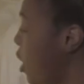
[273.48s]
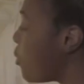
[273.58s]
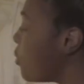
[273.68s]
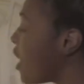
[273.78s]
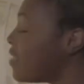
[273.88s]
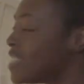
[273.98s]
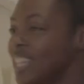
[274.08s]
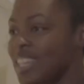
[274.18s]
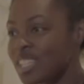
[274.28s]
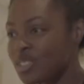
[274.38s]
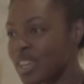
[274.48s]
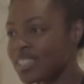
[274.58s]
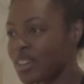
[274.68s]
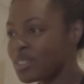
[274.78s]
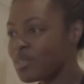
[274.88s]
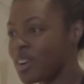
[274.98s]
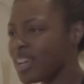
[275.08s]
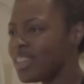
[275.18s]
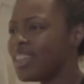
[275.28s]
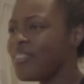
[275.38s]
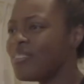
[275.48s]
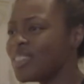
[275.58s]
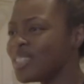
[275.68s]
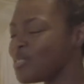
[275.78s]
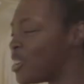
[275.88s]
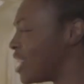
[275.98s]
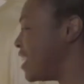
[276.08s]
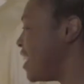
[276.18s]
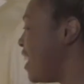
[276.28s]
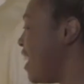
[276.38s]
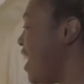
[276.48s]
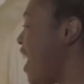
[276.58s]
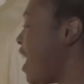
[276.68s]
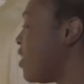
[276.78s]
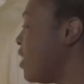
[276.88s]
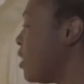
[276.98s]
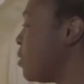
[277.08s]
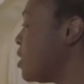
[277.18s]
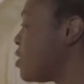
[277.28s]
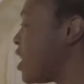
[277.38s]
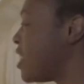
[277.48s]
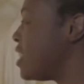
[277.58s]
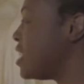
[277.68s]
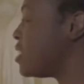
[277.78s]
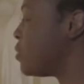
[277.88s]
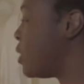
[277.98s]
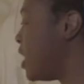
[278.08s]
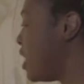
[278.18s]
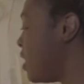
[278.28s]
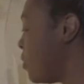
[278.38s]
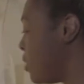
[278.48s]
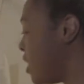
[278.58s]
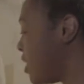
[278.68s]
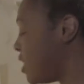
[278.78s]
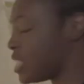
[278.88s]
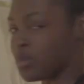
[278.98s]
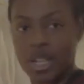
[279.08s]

Oh, I've seen this dress elsewhere and I love this one. I think I'm going to try this one with this